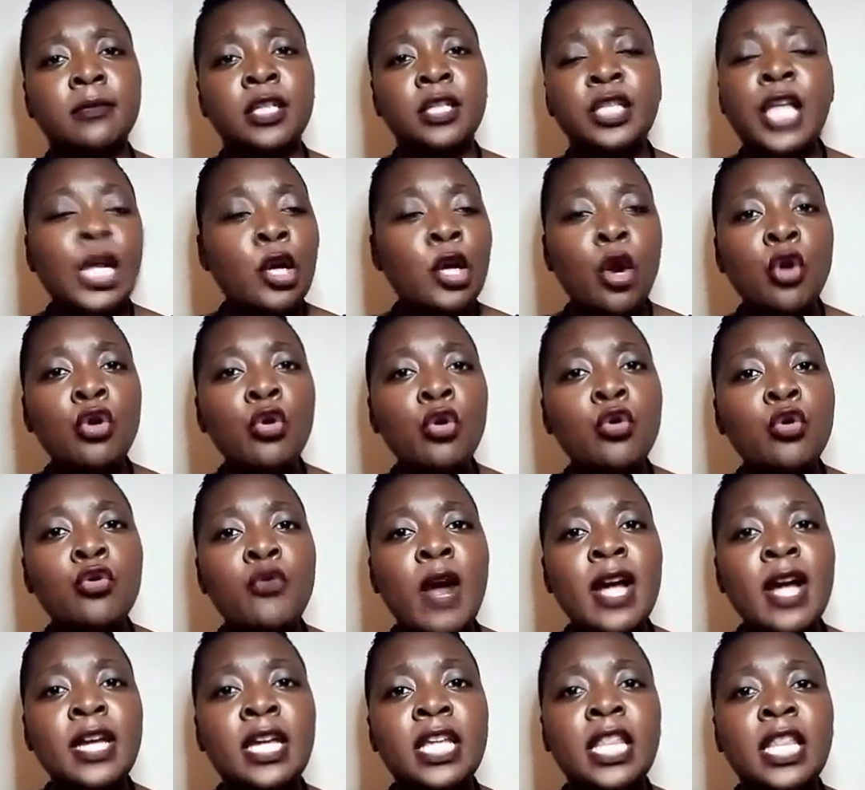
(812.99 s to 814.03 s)
They don't look
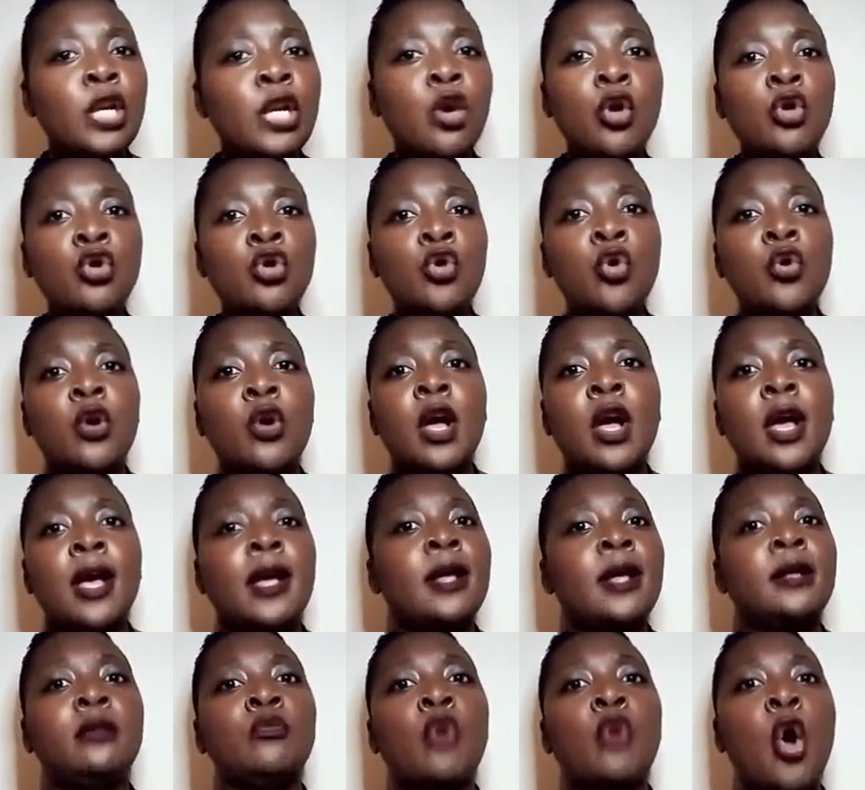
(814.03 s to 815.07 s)
rugged. They don't look
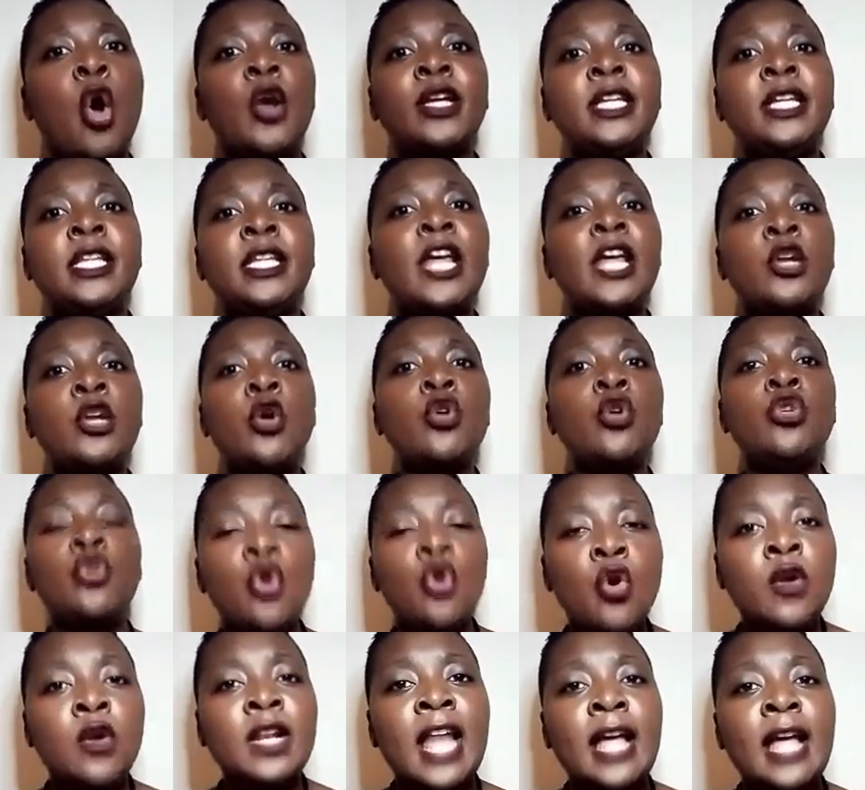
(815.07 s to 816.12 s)
horny. They don't
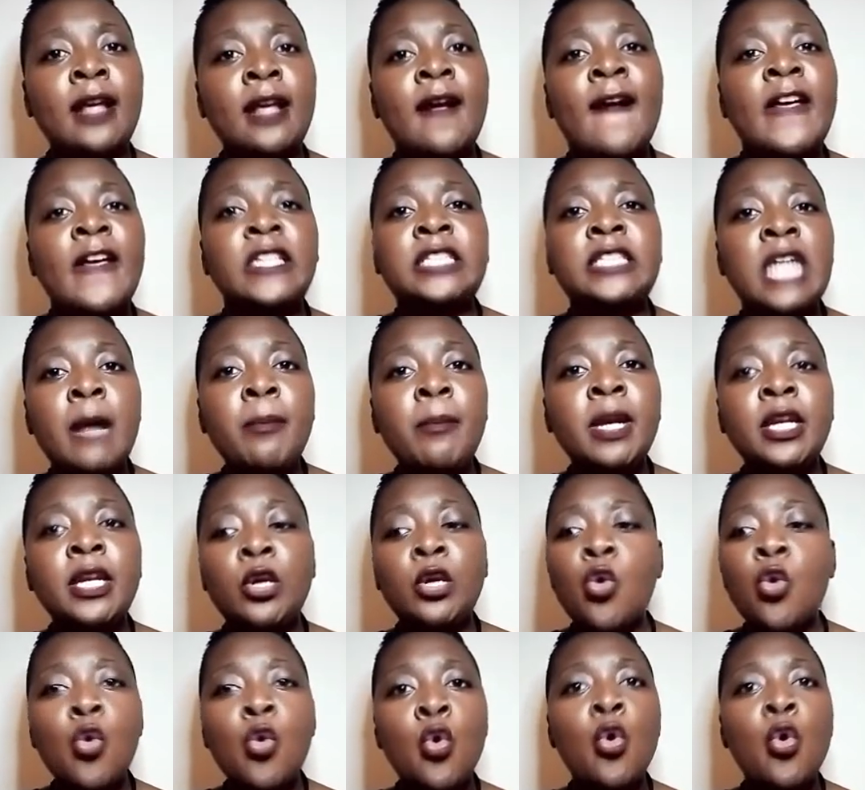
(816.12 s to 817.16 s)
look like somebody
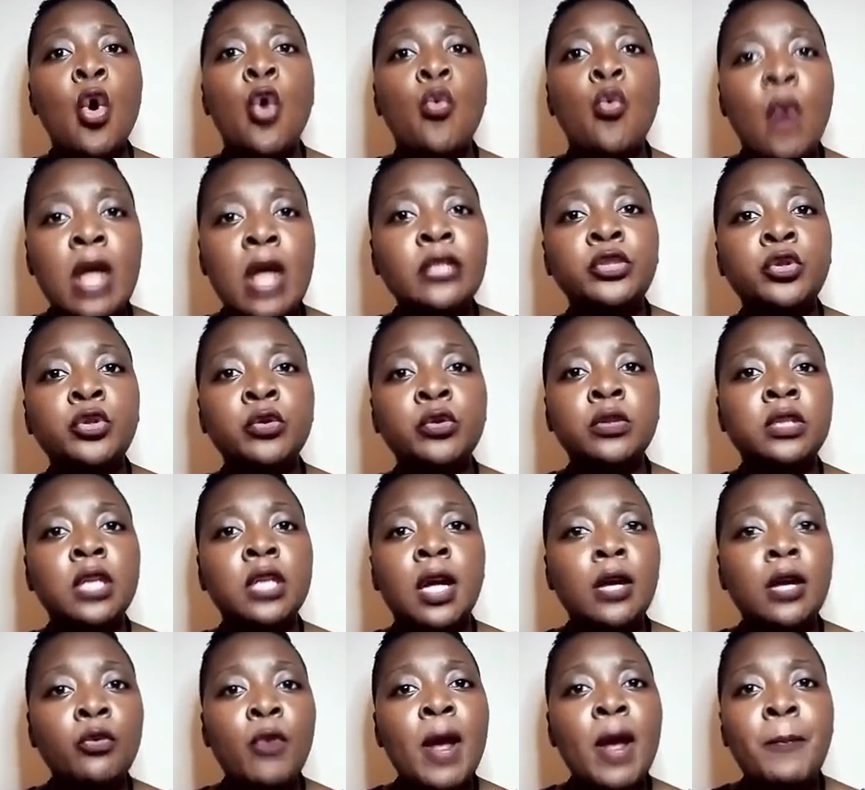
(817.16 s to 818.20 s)
who wants to
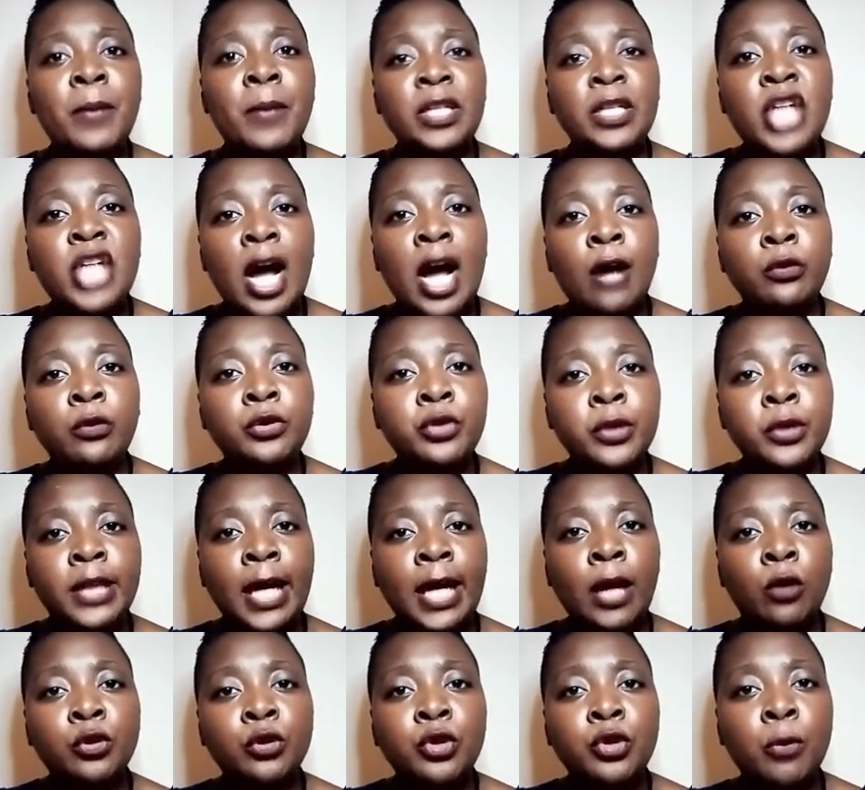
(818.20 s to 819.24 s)
rape a child
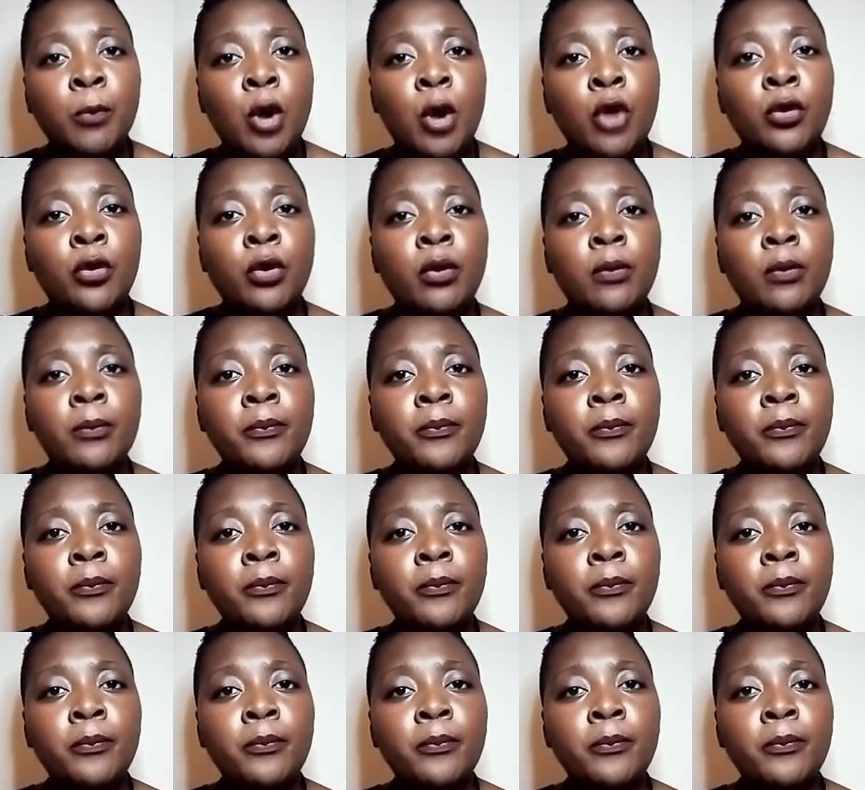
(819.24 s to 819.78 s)
today or tomorrow.